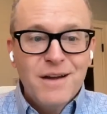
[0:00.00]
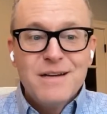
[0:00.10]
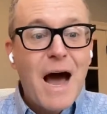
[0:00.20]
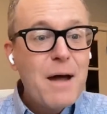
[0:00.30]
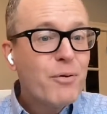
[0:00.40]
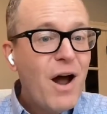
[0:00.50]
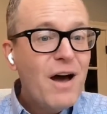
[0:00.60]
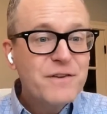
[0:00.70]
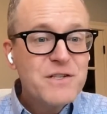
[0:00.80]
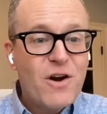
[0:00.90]

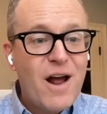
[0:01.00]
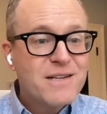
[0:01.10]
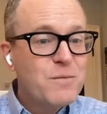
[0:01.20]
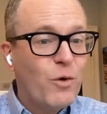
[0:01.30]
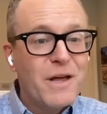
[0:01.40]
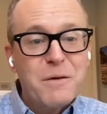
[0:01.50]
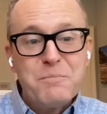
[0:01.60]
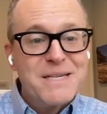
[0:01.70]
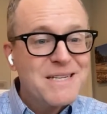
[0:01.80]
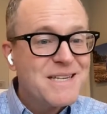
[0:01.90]
Nonprofits are acting more like
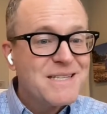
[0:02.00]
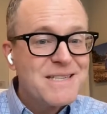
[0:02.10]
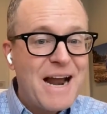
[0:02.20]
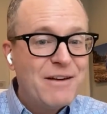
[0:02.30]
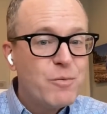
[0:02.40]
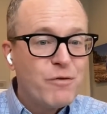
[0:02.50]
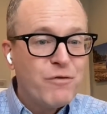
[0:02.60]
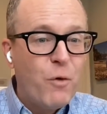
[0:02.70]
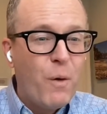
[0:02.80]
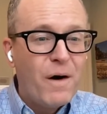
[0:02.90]
businesses than ever
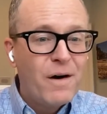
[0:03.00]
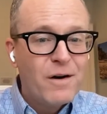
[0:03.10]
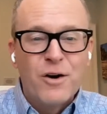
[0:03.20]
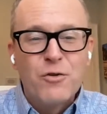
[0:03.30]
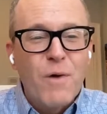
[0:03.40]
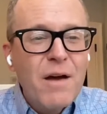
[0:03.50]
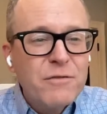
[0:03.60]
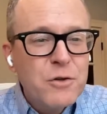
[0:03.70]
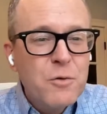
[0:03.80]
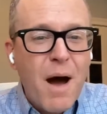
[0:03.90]
before, earned
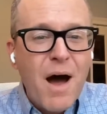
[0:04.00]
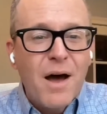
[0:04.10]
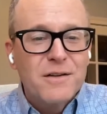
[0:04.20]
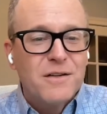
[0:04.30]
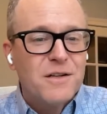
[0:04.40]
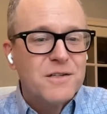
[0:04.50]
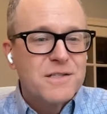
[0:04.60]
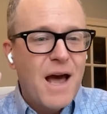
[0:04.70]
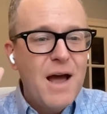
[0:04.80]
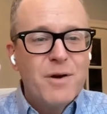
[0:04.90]
revenue models,
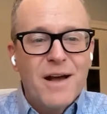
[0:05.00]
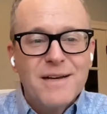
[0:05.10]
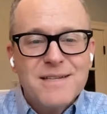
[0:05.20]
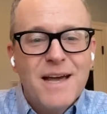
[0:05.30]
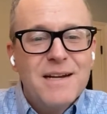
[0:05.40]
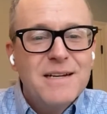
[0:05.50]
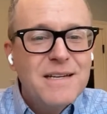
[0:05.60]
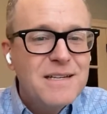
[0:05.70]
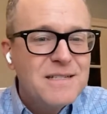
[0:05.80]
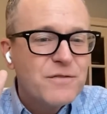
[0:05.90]
hybridized
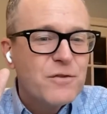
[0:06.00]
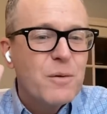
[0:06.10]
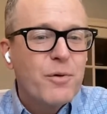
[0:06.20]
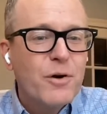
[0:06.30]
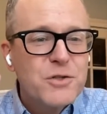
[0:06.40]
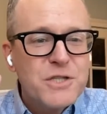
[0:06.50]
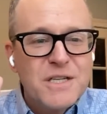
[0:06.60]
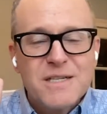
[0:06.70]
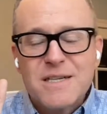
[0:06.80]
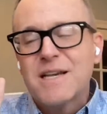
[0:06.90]
entities, different
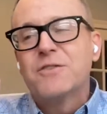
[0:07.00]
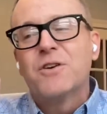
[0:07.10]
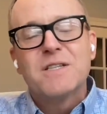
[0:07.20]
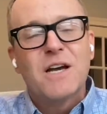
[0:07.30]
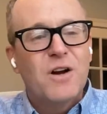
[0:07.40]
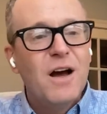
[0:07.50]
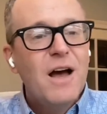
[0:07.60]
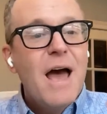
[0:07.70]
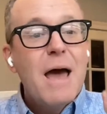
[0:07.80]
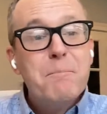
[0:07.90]
approaches, et cetera, et cetera.
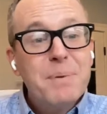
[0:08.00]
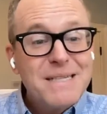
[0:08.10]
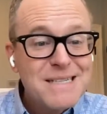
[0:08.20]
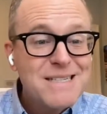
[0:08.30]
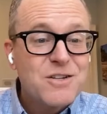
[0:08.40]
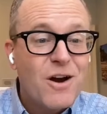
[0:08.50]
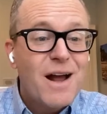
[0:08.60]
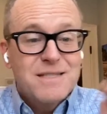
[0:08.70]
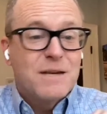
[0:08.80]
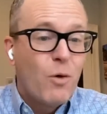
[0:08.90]
And businesses are
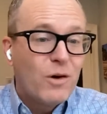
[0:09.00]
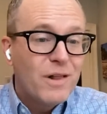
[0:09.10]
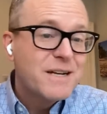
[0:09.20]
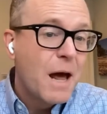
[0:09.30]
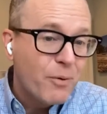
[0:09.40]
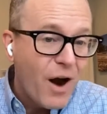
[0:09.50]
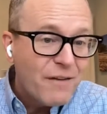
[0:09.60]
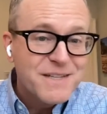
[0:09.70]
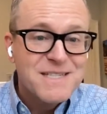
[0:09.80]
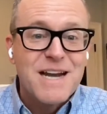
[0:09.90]
acting more like
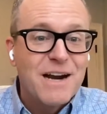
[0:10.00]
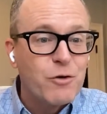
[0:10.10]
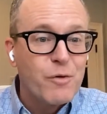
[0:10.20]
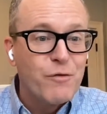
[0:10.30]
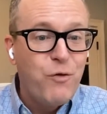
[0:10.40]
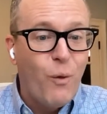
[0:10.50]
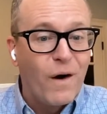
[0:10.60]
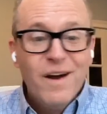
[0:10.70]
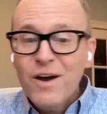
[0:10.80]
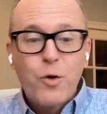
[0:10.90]
nonprofits than ever before,
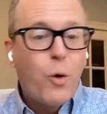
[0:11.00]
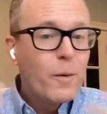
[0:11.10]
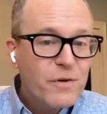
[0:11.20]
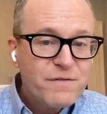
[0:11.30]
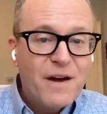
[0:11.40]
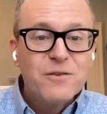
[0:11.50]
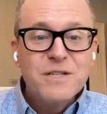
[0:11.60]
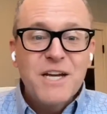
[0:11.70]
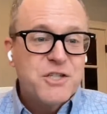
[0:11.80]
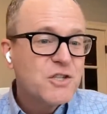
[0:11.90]
corporate
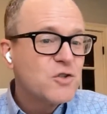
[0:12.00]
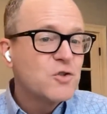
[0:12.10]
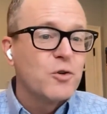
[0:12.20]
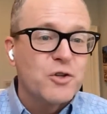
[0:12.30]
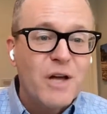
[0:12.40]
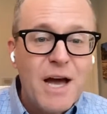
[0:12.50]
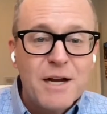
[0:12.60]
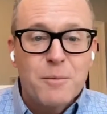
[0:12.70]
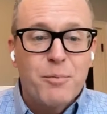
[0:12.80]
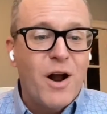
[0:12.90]
foundations, social
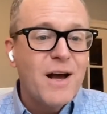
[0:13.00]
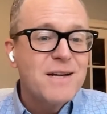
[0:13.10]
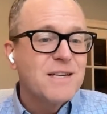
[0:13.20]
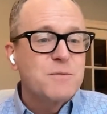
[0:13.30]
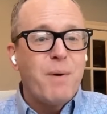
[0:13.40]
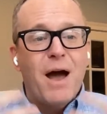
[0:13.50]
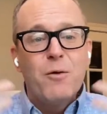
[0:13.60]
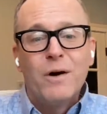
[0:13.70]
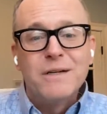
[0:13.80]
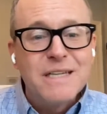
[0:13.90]
enterprises, buy
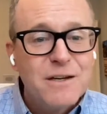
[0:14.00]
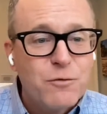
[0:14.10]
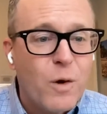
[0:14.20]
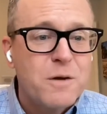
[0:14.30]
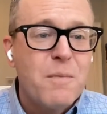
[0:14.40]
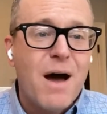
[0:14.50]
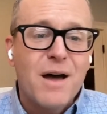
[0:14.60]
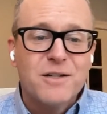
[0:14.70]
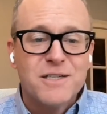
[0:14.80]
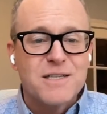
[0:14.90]
one, give one
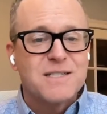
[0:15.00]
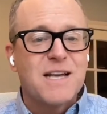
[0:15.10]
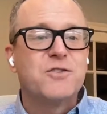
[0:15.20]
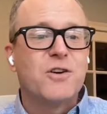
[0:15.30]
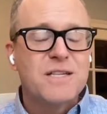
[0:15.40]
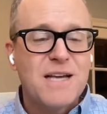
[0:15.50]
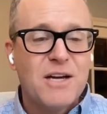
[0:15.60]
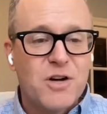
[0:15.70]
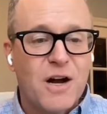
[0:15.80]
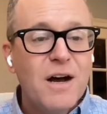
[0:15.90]
models, et cetera, et
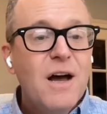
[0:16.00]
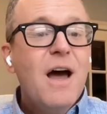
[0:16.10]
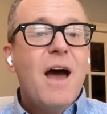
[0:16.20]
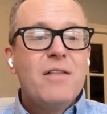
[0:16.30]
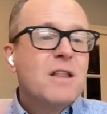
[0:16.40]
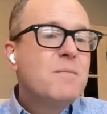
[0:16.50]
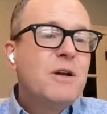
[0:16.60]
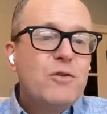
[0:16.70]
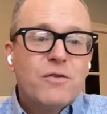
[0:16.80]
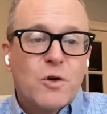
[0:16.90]
cetera. And then in the middle,
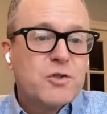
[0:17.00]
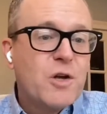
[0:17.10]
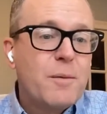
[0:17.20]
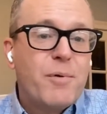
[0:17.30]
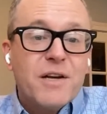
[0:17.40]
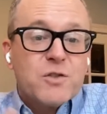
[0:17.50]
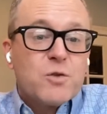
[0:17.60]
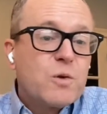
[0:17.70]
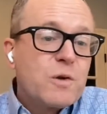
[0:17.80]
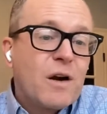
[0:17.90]
you have social enterprises,
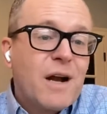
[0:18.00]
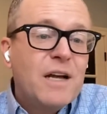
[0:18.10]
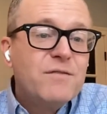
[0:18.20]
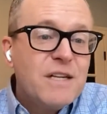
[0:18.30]
which are kind of